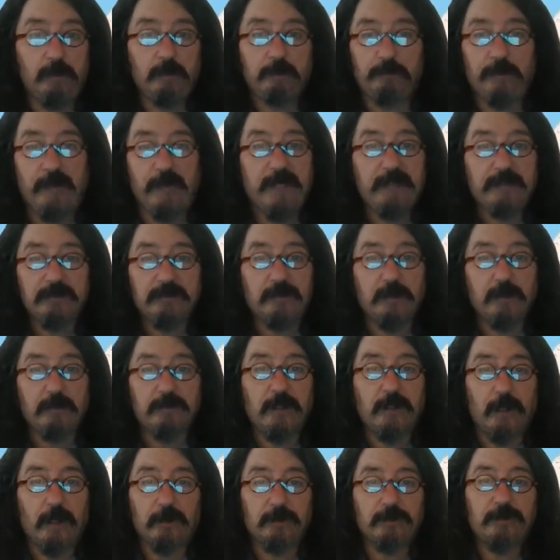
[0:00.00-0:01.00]
based on
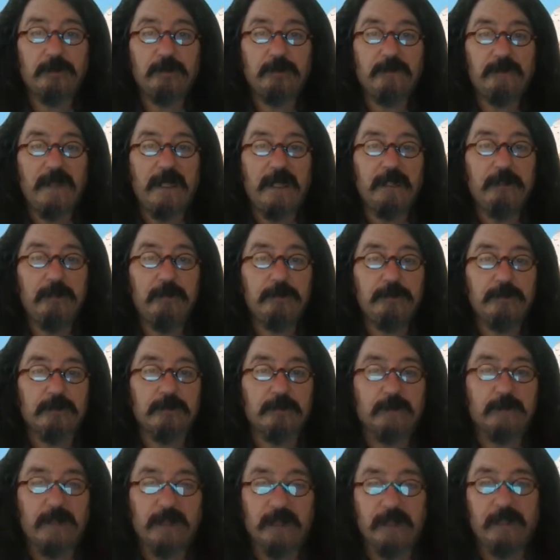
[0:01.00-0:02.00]
cultural values
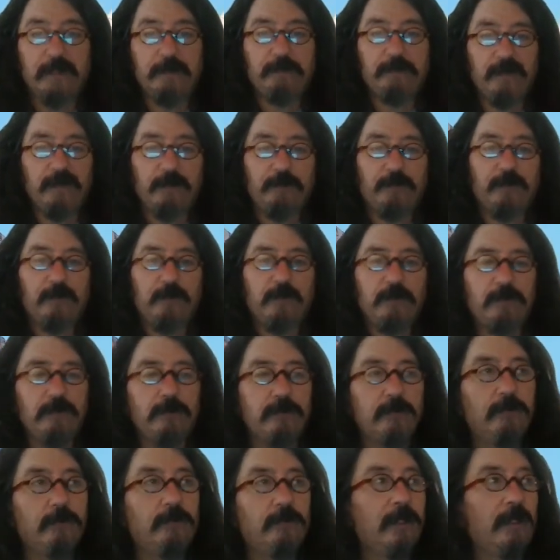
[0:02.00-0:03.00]
of killing people
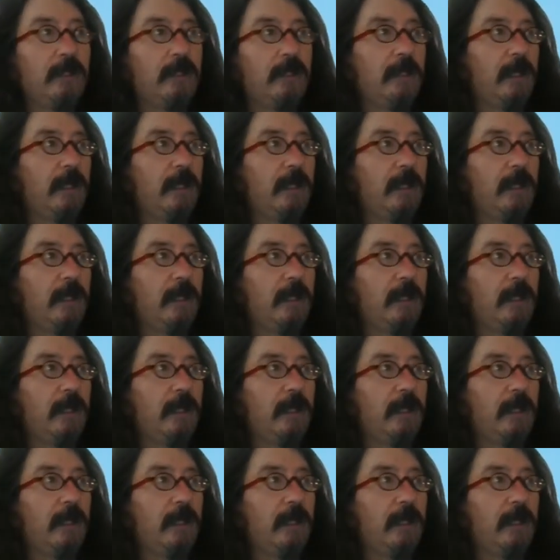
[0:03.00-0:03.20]
who